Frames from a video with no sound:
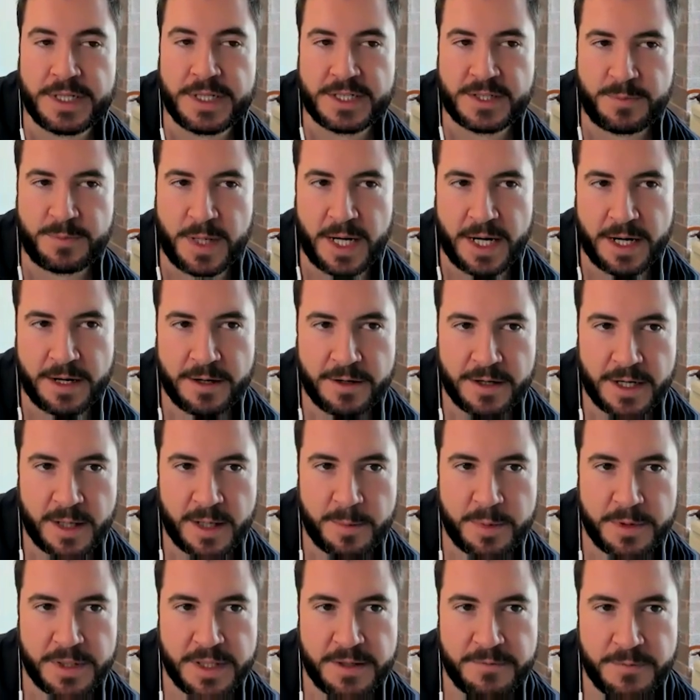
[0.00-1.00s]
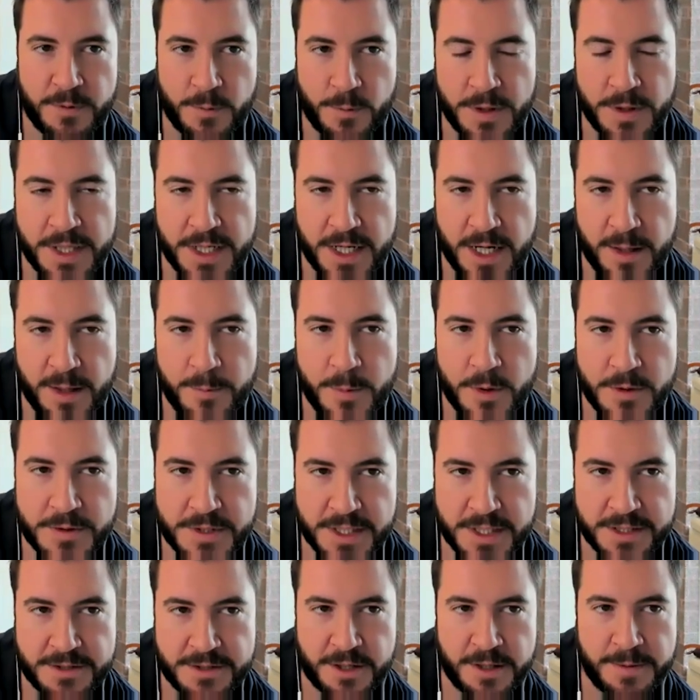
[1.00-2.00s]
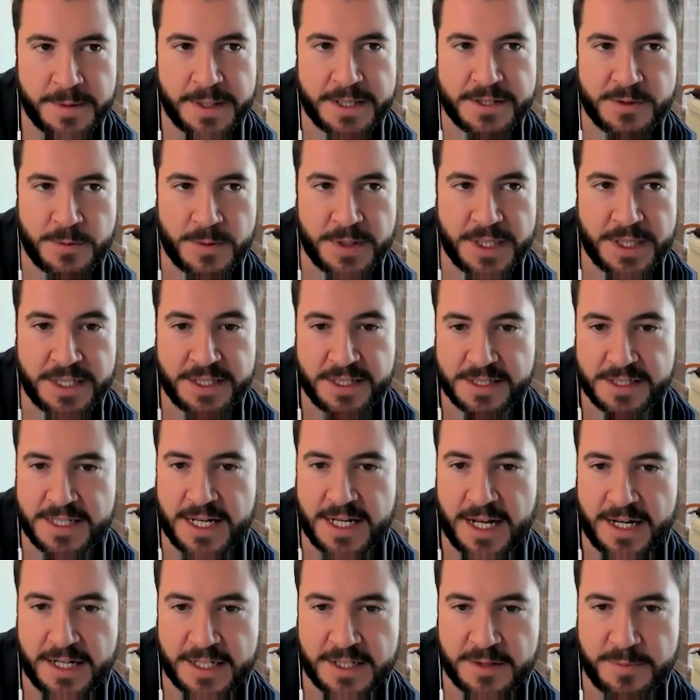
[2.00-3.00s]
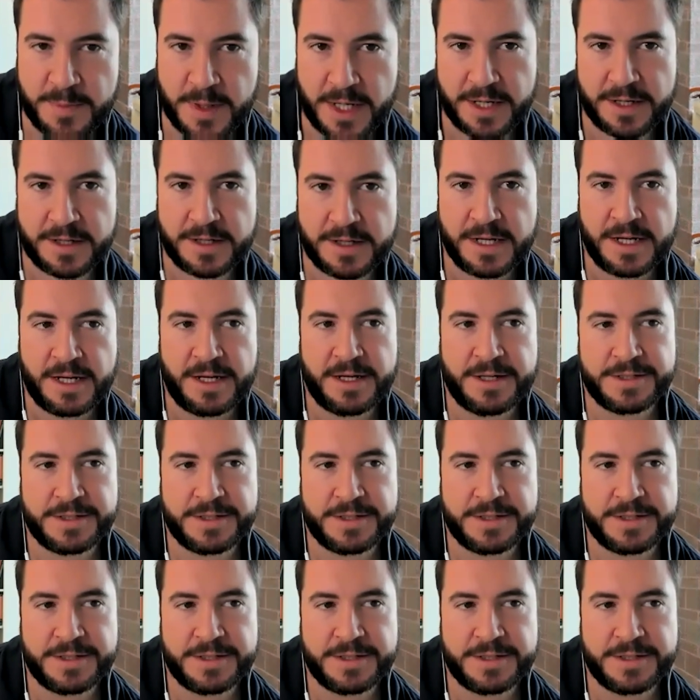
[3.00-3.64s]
expire i believe the one that i'm most concerned about is the one that does not expire